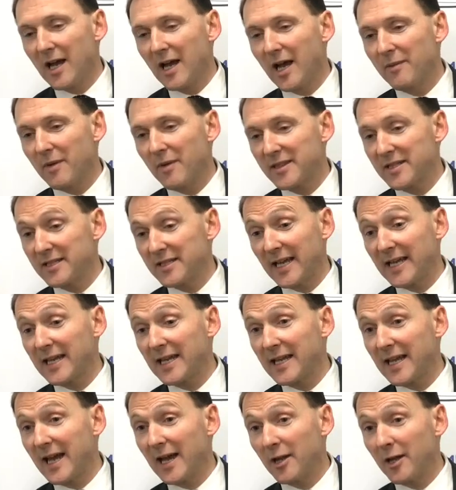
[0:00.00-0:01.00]
Um, I think they
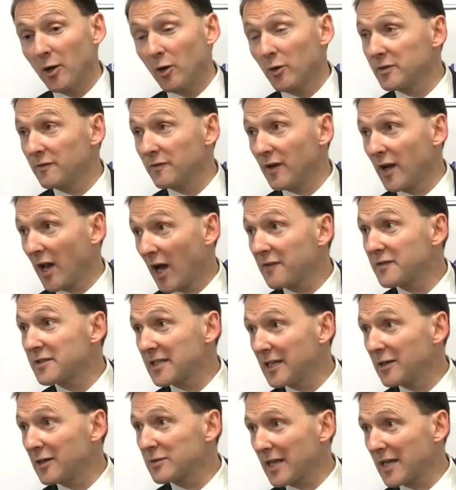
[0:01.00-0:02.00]
can get a lot of life
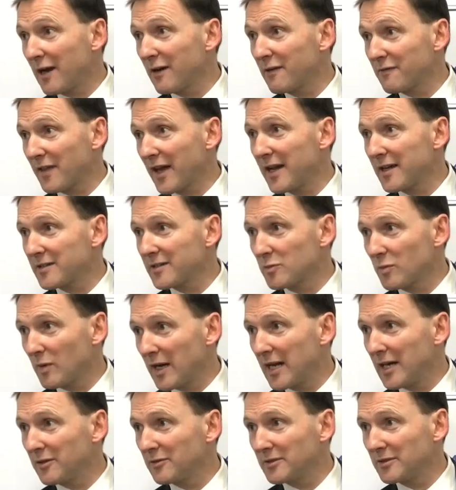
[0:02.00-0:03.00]
skills out of that as
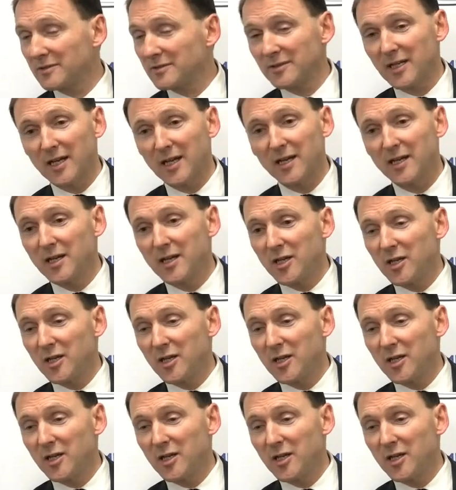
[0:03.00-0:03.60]
well and, uh,